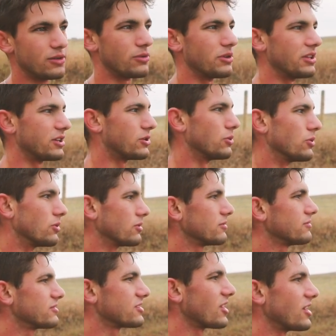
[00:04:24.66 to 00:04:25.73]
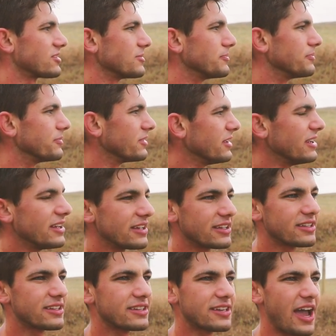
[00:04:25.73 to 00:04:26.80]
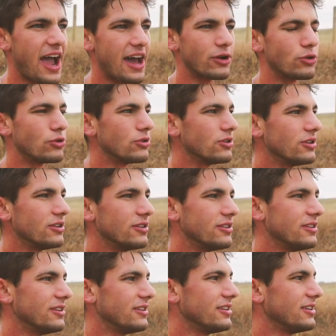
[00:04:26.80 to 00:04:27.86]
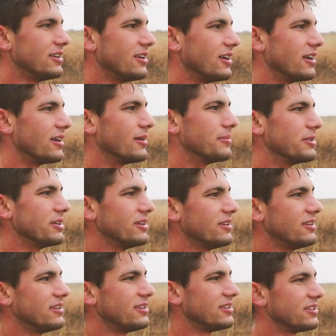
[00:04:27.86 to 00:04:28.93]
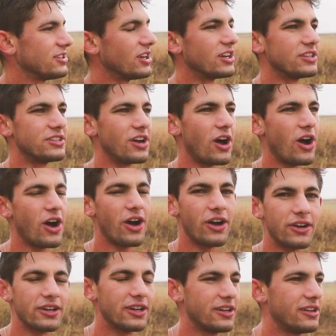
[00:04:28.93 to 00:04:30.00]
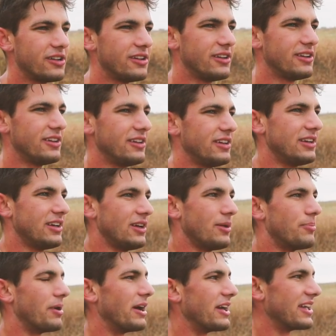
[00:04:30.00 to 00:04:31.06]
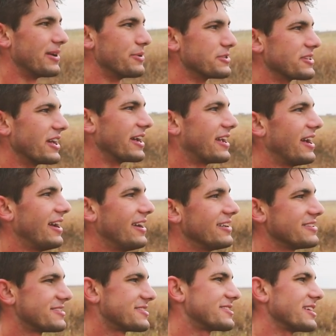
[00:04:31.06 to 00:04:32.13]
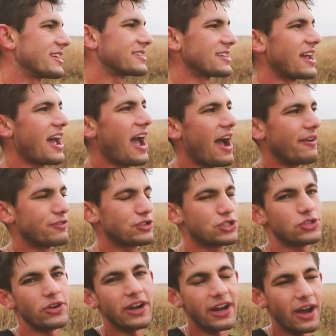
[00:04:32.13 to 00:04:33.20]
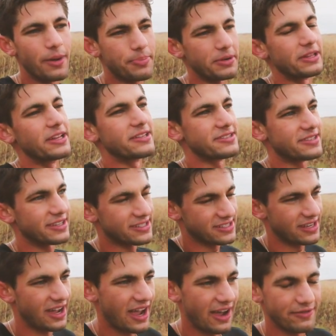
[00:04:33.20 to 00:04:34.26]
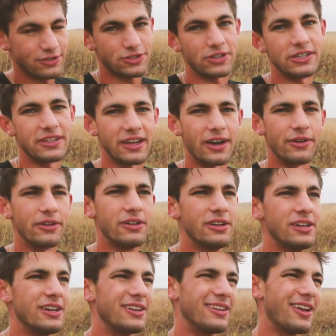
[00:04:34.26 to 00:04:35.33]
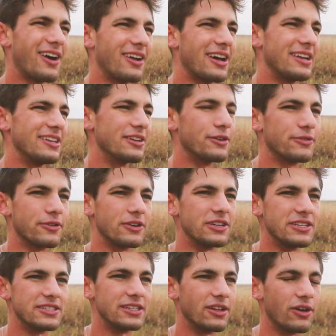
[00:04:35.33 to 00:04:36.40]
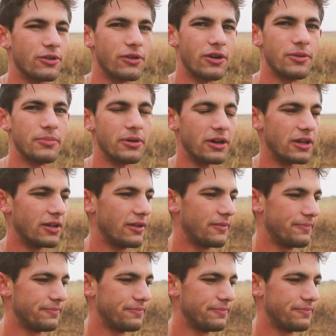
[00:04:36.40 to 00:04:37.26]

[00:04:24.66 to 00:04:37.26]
really cool. Saw some cattle, um, a, a dog but it was like six and a half straight up and then six and a half straight down. Not ideal for an easy long run, but